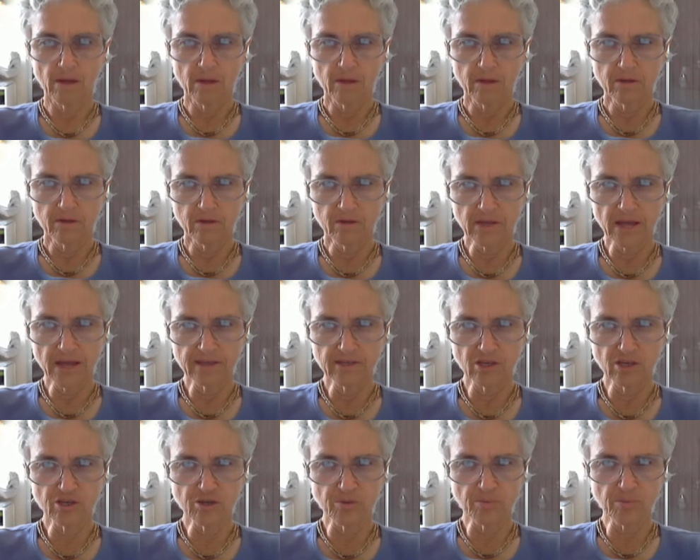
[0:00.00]
To take
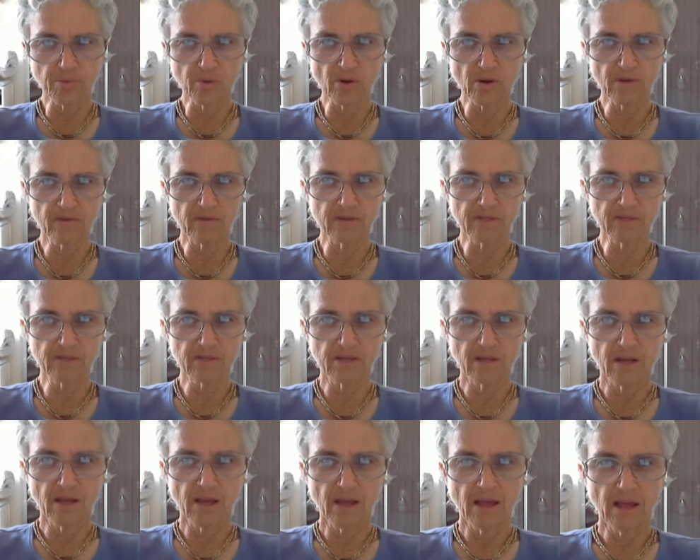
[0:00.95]
such a birth is
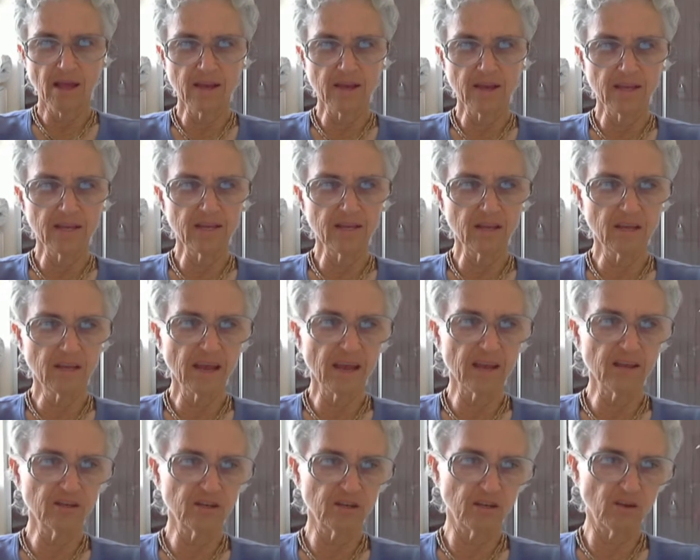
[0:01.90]
an
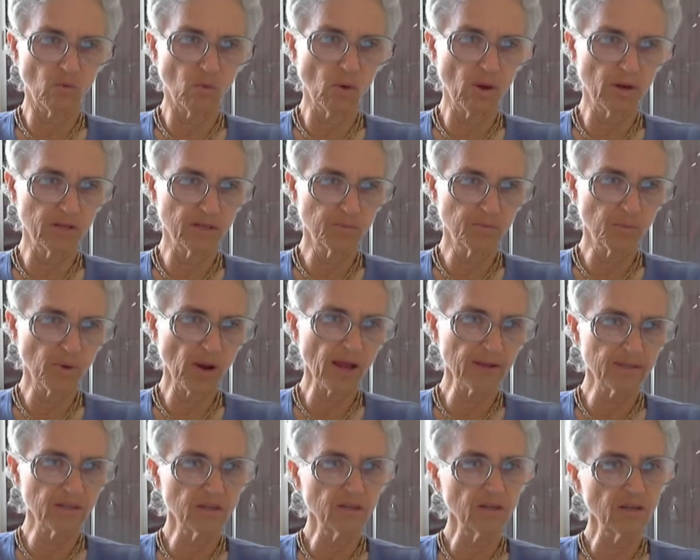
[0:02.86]
indication that one is
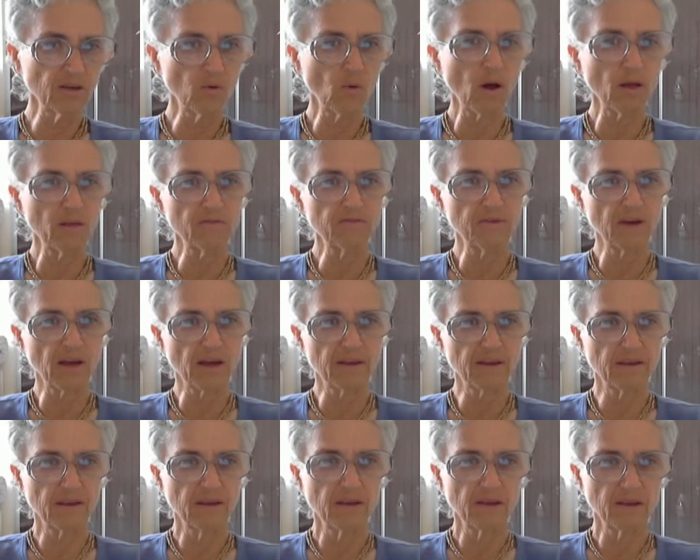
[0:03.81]
practically qualified
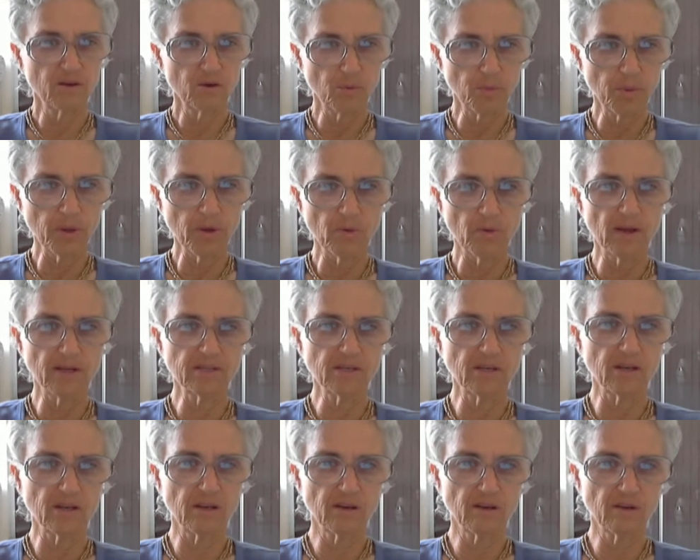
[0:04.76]
to be a
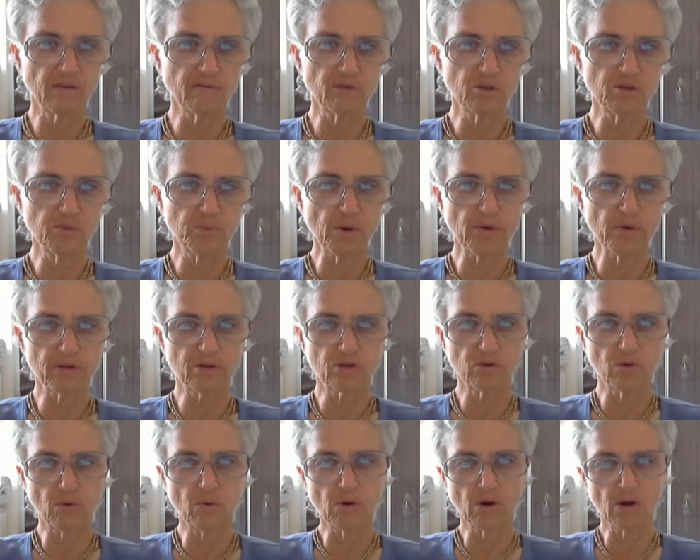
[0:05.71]
resident of the
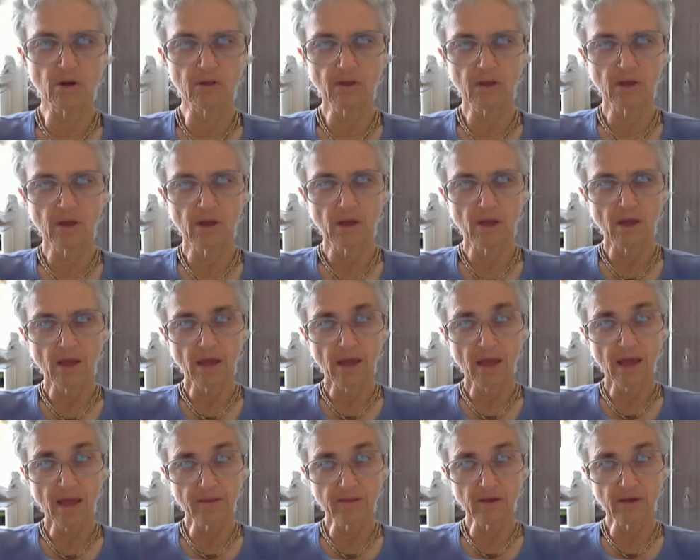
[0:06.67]
spiritual world,
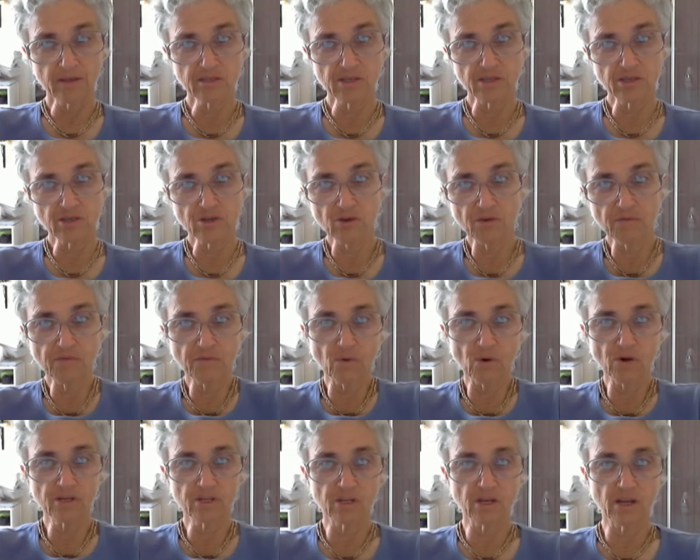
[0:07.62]
and thus his good
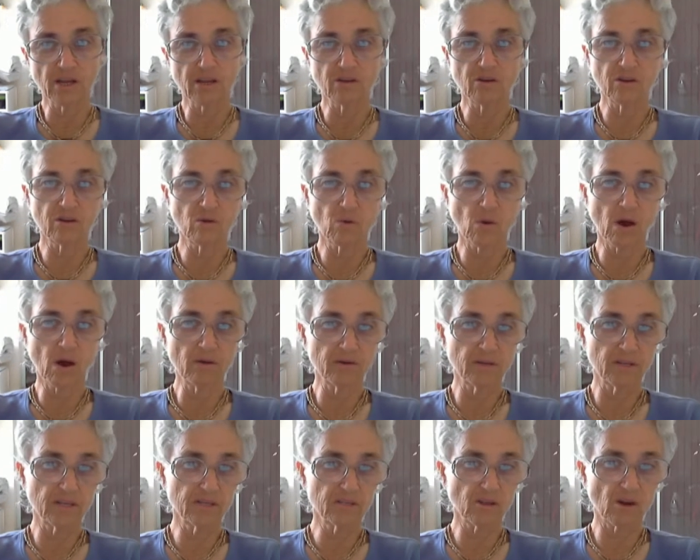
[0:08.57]
fortune and good
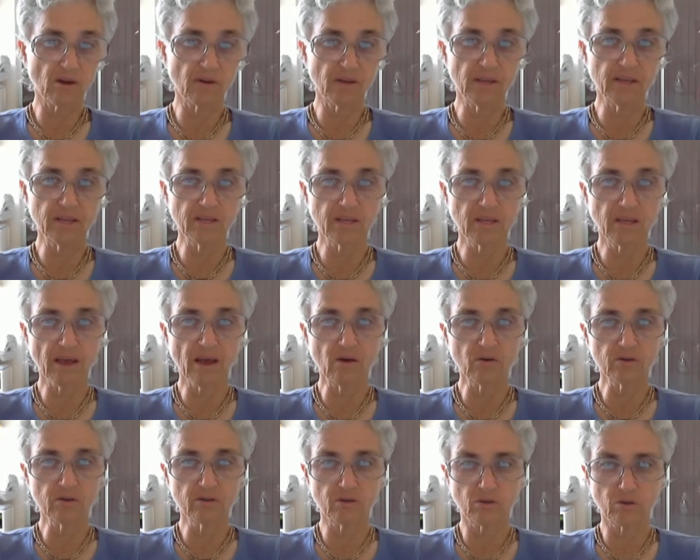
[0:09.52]
qualities are
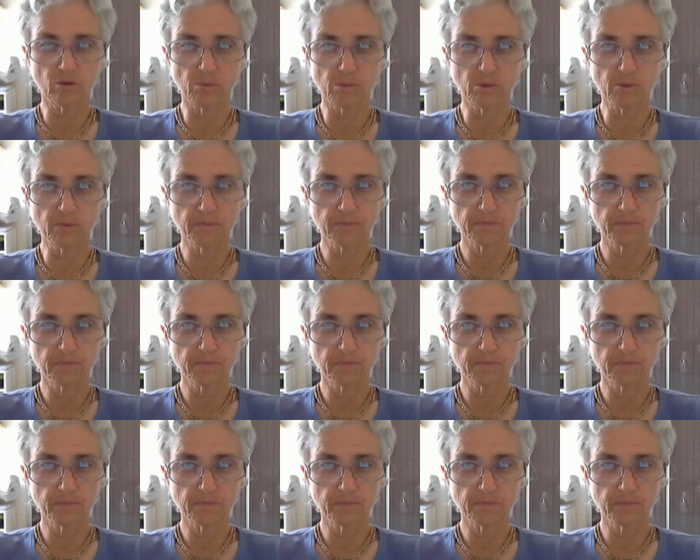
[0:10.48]
incalculable.